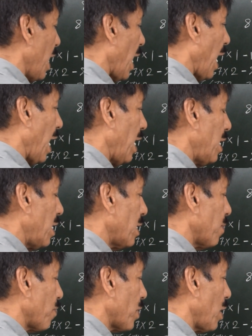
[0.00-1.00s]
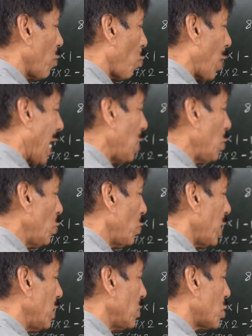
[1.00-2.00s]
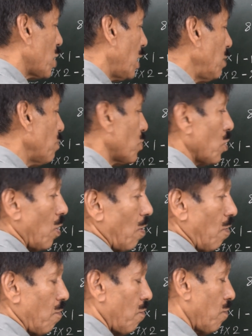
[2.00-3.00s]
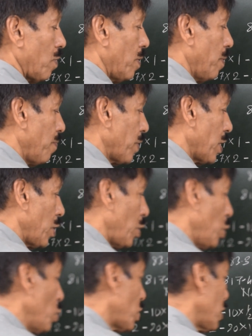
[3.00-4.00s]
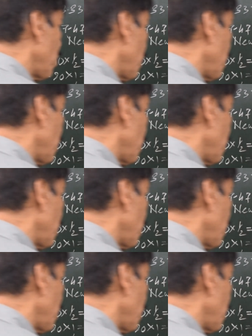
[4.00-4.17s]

and the value in terms of newton